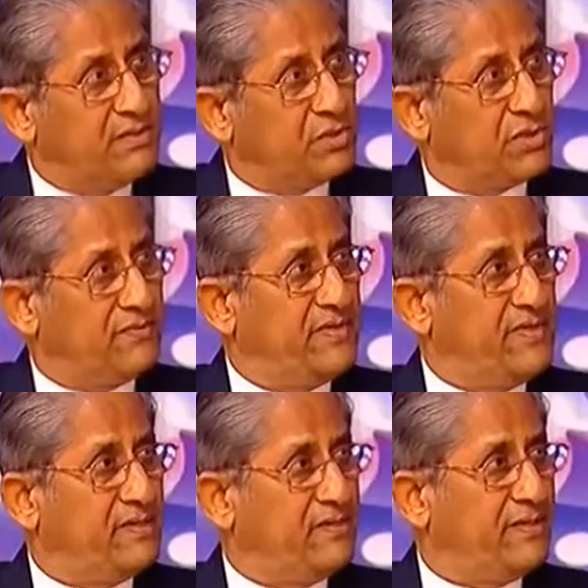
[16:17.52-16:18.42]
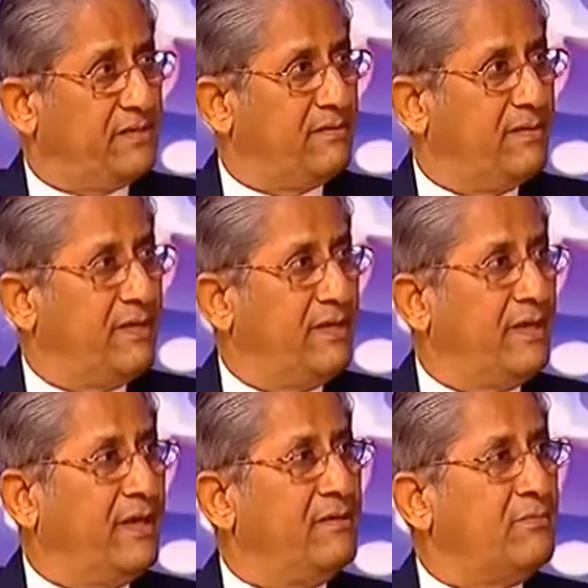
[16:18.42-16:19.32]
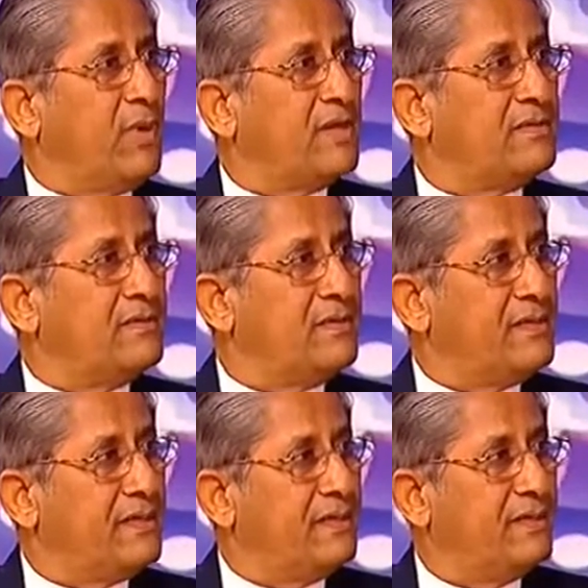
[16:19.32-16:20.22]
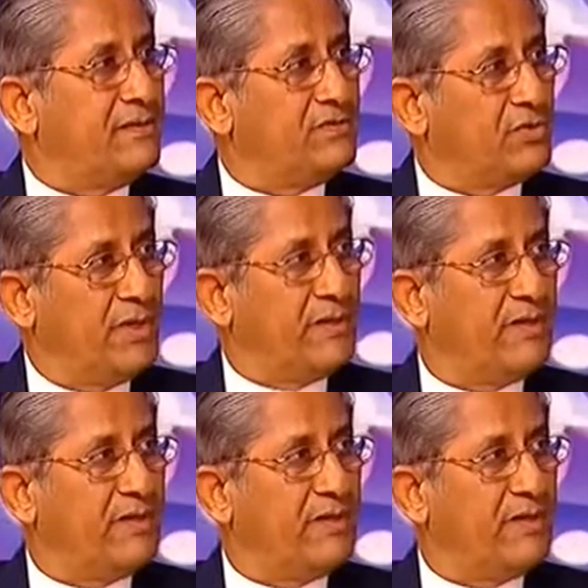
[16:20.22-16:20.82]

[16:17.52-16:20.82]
initiative India had taken in taking in Sri